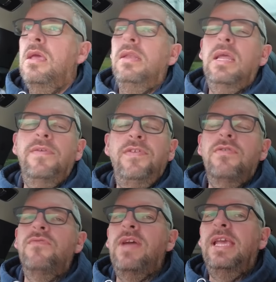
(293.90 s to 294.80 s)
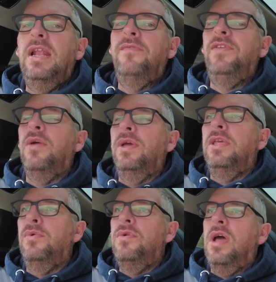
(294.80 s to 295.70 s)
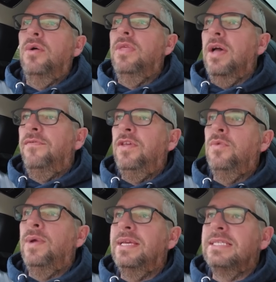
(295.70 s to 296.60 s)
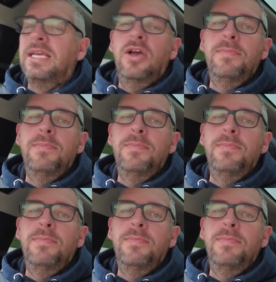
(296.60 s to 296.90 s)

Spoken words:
Now, if you're a regular viewer, you will know that a few weeks ago,